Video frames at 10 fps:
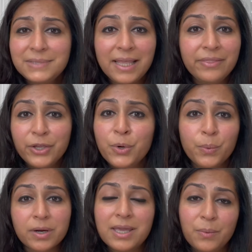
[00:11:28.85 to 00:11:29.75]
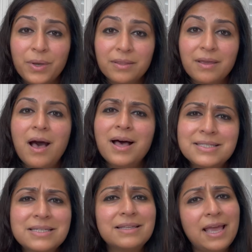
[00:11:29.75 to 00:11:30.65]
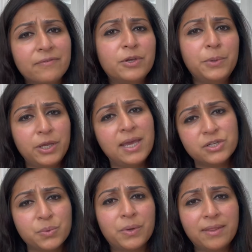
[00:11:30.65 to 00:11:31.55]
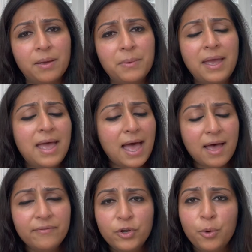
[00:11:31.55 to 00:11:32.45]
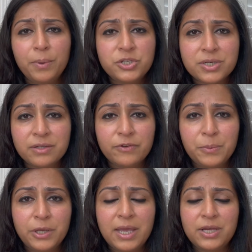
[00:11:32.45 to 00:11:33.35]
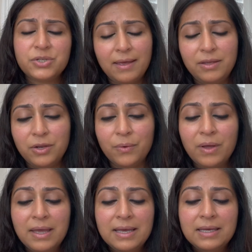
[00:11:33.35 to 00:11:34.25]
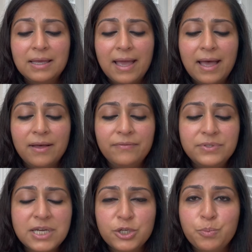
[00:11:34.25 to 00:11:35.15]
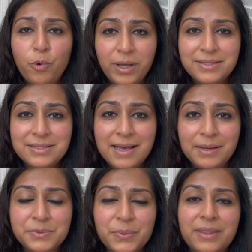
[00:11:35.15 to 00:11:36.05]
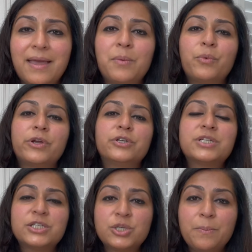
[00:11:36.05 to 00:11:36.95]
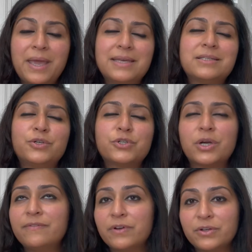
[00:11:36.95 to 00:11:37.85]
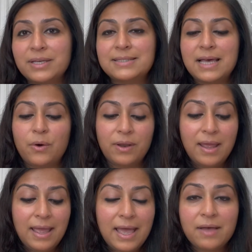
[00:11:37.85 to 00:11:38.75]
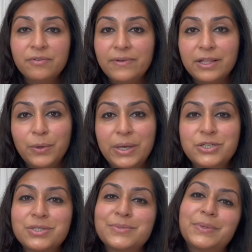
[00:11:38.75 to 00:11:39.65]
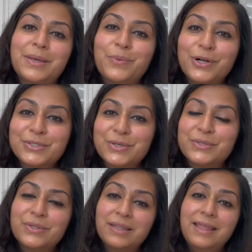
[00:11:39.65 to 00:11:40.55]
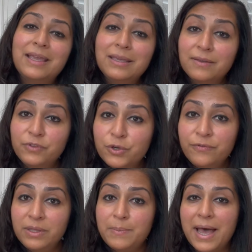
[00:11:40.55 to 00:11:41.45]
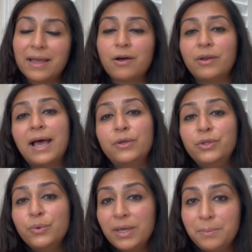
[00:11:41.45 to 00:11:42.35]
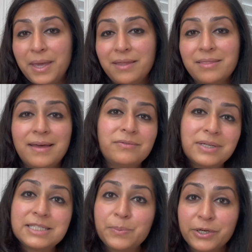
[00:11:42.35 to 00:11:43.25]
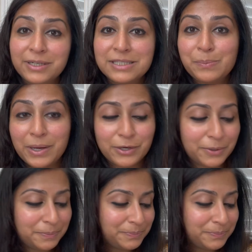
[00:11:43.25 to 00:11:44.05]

that you're working with, constantly have communication with them. Have an open channel of communication. Have touch point times with them where you're touching base and you're trying to figure things out. Have evaluations with them also, so that they can give you feedback on how you can make that experience better.